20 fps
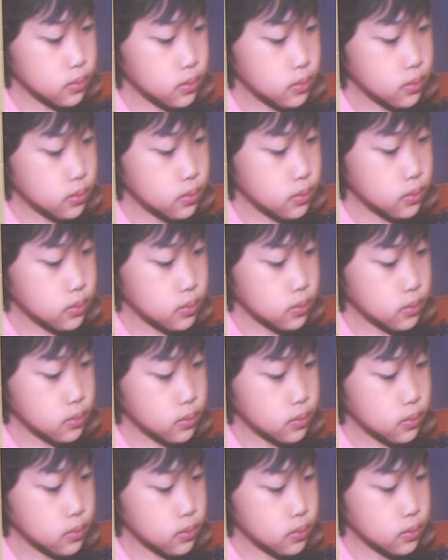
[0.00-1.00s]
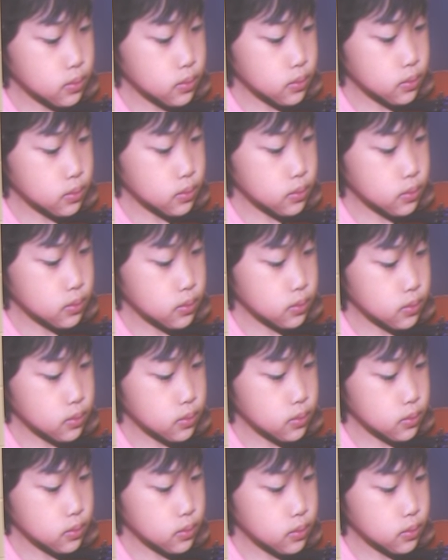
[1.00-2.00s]

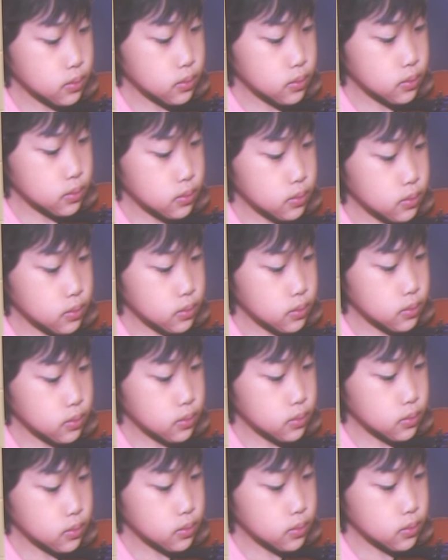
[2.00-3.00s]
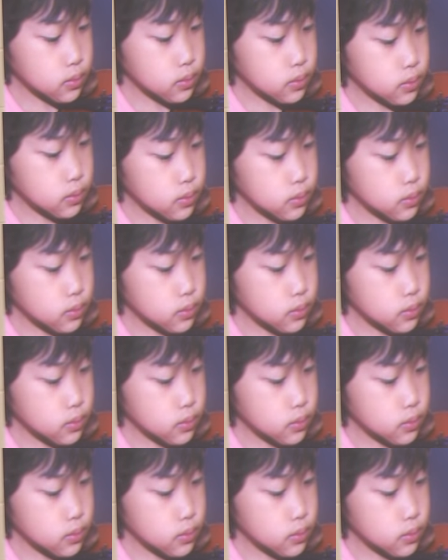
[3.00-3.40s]
This person isn't speaking.